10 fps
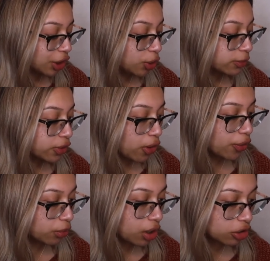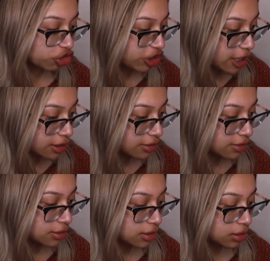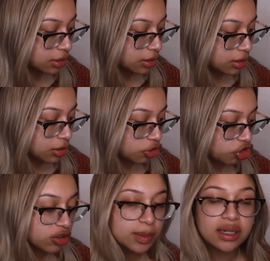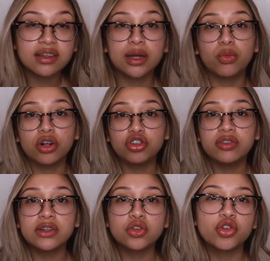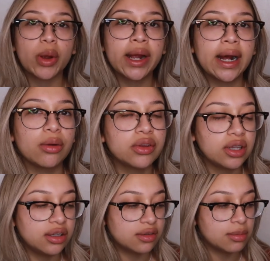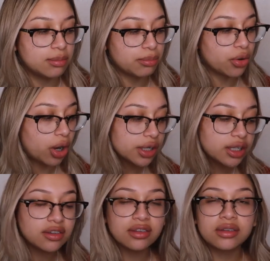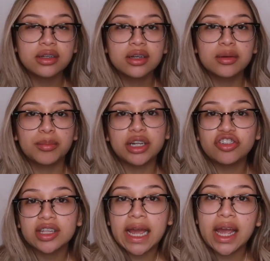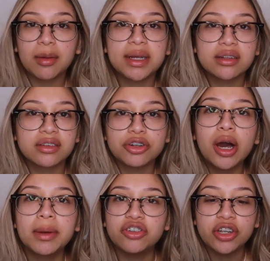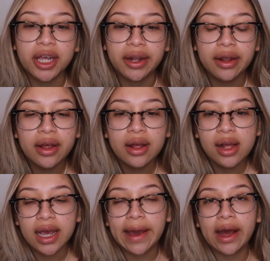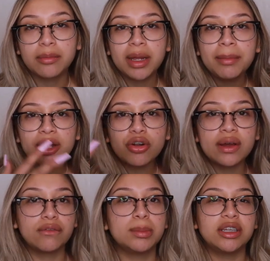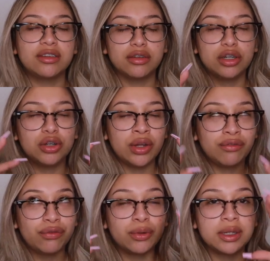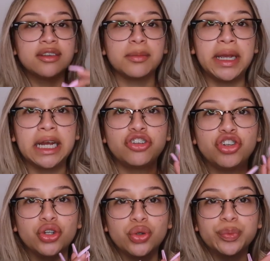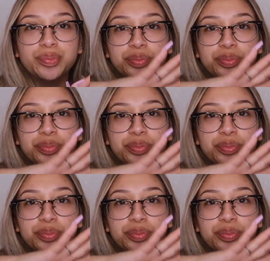use all the wrong shades. Just because I want to still try out these products, but I just can't because they're not my shade. And maybe it'll influence me to